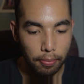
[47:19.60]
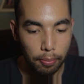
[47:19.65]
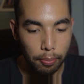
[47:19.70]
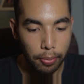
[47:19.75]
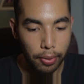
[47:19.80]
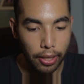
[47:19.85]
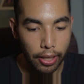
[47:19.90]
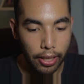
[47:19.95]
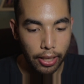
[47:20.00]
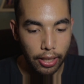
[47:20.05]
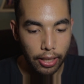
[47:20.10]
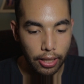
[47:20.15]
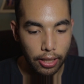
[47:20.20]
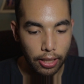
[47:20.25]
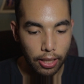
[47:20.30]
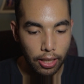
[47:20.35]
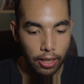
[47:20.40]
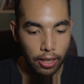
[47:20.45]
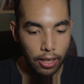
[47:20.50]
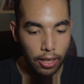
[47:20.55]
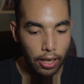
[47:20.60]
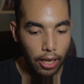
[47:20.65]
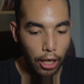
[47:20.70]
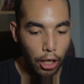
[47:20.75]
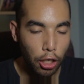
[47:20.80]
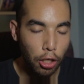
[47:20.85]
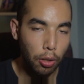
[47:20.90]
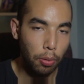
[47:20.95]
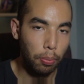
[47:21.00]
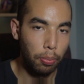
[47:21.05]
But I
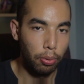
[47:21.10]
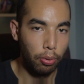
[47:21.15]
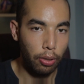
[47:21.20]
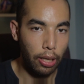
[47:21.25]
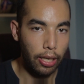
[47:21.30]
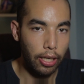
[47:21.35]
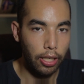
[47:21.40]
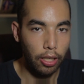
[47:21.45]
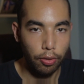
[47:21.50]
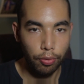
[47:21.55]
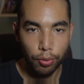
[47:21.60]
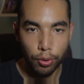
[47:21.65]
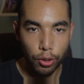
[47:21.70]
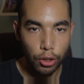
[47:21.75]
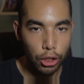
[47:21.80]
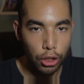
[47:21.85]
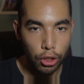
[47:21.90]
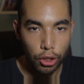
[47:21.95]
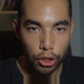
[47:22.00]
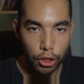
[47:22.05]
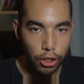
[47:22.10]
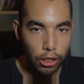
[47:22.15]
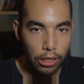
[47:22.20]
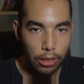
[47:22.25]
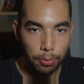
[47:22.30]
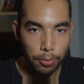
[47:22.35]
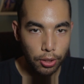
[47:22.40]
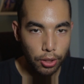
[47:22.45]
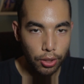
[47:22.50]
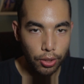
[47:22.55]
hope any future
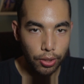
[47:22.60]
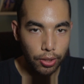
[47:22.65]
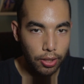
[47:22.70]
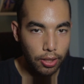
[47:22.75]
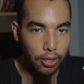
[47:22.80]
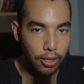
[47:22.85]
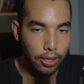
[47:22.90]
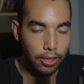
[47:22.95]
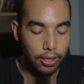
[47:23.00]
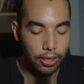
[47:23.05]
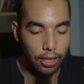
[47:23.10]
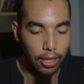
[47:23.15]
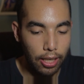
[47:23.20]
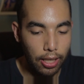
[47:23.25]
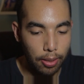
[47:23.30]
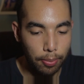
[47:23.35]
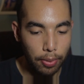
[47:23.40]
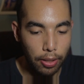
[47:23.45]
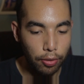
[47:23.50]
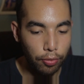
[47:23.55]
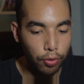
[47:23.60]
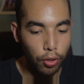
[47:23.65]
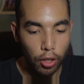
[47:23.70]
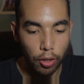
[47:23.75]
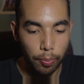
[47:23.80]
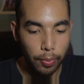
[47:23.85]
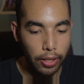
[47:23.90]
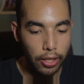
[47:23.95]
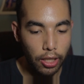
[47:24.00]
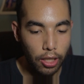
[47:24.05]
UW students in
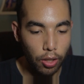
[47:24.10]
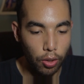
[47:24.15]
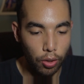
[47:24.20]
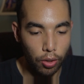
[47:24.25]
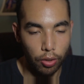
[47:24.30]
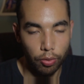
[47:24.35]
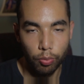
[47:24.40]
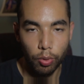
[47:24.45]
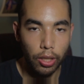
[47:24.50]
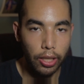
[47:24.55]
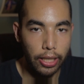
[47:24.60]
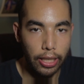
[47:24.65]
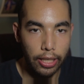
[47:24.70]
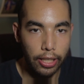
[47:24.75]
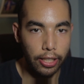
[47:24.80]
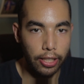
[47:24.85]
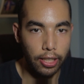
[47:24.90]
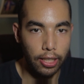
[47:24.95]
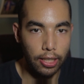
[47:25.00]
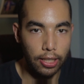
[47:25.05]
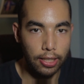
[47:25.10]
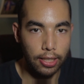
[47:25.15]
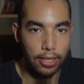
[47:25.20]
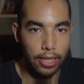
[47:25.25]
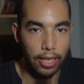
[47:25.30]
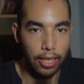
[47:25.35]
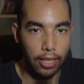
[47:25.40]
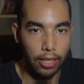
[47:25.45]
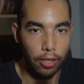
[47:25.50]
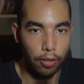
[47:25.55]
Photomedia, or really any of the
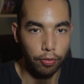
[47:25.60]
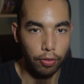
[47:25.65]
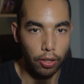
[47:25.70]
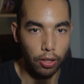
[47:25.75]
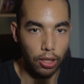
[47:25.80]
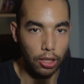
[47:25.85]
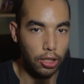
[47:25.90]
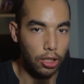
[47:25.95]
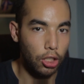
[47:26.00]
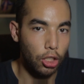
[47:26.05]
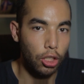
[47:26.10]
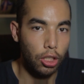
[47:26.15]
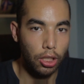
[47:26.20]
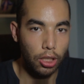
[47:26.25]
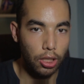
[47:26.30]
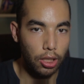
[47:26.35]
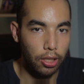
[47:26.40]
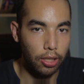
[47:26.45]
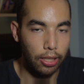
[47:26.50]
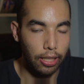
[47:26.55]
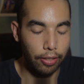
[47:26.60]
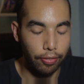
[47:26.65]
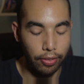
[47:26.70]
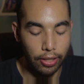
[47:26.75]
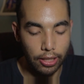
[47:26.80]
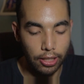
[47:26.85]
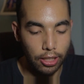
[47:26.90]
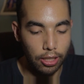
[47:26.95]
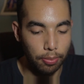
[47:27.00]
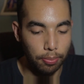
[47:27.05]
design, found this interesting or gave
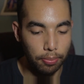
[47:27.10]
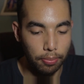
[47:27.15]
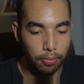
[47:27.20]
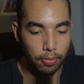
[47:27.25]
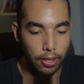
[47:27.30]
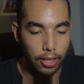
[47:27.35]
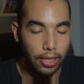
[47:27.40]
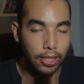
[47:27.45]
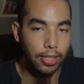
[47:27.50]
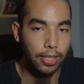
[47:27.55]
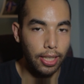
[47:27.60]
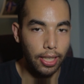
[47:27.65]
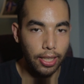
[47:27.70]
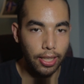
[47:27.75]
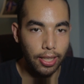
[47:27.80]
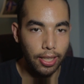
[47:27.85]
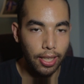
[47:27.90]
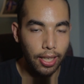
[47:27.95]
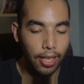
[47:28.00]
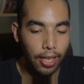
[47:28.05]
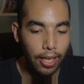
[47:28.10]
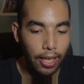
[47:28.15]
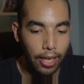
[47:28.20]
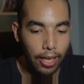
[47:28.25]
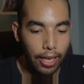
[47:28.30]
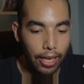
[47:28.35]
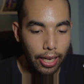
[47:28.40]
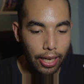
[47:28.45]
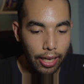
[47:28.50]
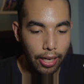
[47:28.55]
this some insight.
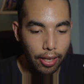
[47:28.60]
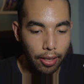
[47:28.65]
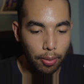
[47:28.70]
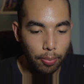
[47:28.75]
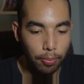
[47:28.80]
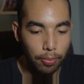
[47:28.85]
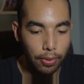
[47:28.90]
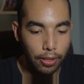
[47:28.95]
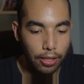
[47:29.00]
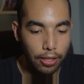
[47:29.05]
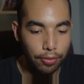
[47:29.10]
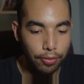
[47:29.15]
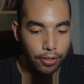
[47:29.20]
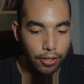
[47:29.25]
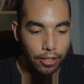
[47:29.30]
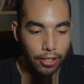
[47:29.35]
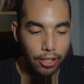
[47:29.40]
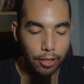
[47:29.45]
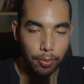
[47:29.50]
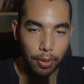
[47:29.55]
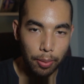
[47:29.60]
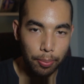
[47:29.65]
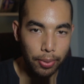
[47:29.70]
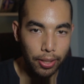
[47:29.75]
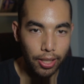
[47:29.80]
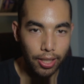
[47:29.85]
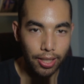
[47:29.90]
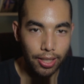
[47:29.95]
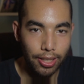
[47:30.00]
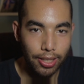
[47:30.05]
And if you're any of my
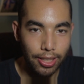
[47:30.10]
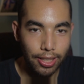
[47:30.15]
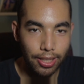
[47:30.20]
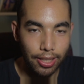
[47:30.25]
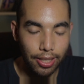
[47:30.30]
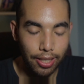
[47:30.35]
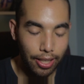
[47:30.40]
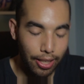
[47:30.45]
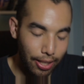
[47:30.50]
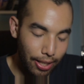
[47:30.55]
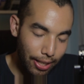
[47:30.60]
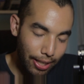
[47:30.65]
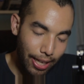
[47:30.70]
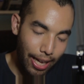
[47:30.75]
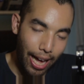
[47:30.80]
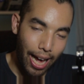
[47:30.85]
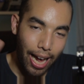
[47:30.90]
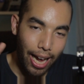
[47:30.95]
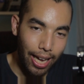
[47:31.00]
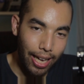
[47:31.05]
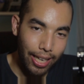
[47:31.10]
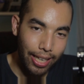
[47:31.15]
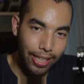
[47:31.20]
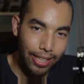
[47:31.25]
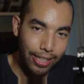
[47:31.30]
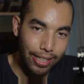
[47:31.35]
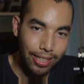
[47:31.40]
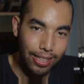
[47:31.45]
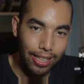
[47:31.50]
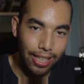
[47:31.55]
peers, hi,
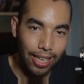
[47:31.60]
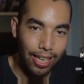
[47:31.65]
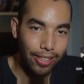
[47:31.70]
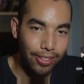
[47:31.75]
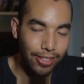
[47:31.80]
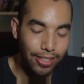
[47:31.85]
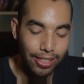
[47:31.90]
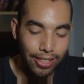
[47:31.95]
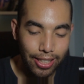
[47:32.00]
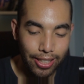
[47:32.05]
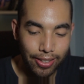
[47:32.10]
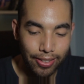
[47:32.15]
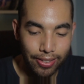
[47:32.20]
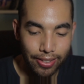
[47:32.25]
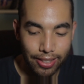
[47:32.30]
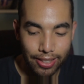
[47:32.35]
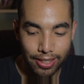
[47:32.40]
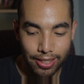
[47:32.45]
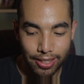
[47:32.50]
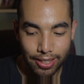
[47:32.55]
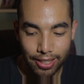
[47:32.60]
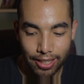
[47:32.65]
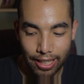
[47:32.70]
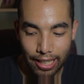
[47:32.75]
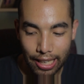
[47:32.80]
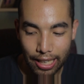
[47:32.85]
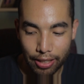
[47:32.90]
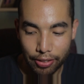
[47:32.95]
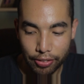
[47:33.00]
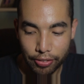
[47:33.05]
how's it going?
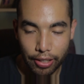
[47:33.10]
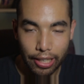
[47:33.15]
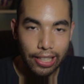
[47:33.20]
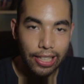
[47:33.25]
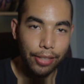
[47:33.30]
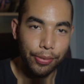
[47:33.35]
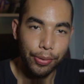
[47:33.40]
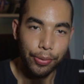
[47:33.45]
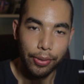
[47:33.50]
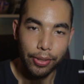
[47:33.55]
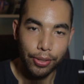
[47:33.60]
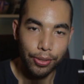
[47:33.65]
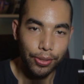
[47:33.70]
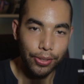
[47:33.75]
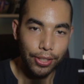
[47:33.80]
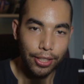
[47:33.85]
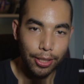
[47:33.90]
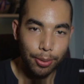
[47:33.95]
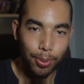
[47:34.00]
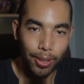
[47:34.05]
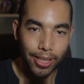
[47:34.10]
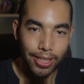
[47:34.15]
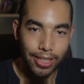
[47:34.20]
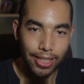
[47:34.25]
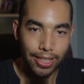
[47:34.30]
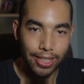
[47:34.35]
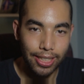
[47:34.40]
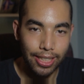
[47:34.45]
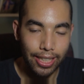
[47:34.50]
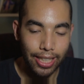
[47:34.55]
I'm glad that we went through this
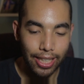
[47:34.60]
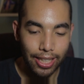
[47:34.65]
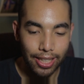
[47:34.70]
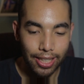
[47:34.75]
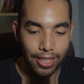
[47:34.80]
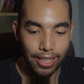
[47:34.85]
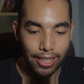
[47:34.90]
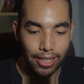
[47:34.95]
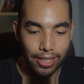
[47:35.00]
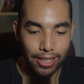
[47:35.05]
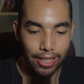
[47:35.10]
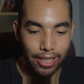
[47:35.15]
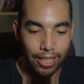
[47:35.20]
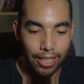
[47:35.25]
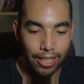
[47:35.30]
process together.